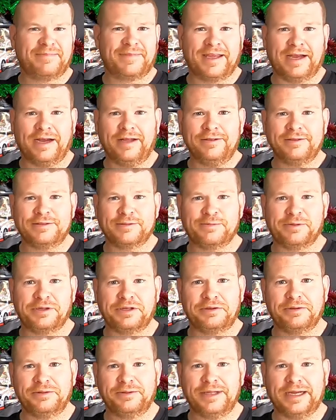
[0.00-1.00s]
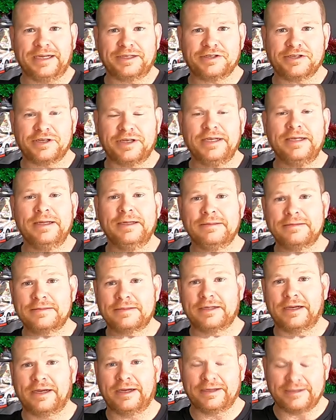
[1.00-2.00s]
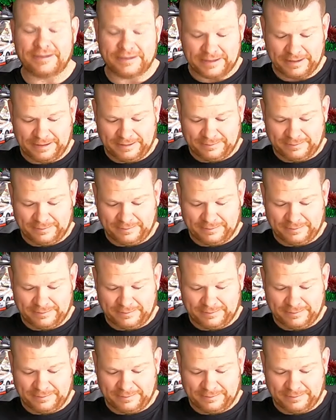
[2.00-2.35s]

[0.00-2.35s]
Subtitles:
Car looks pretty cool, actually, so